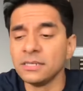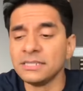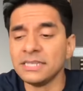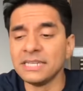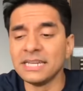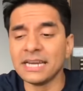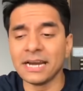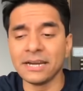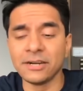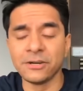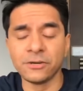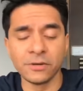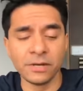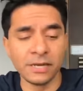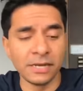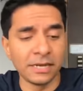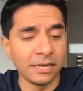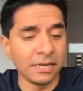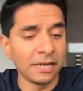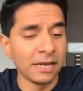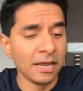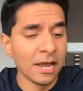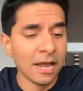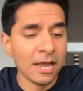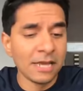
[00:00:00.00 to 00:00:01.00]

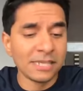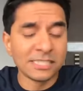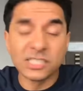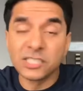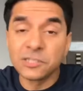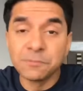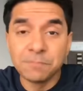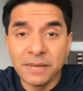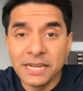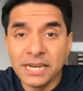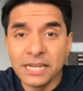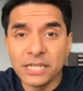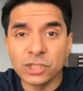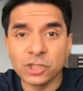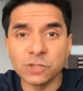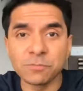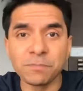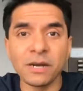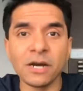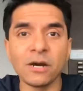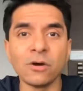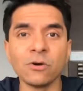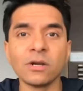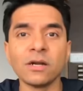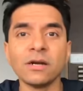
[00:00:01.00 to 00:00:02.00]
dehydrated spinach
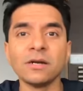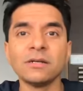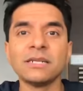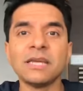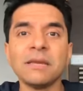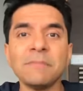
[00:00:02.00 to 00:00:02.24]
powder.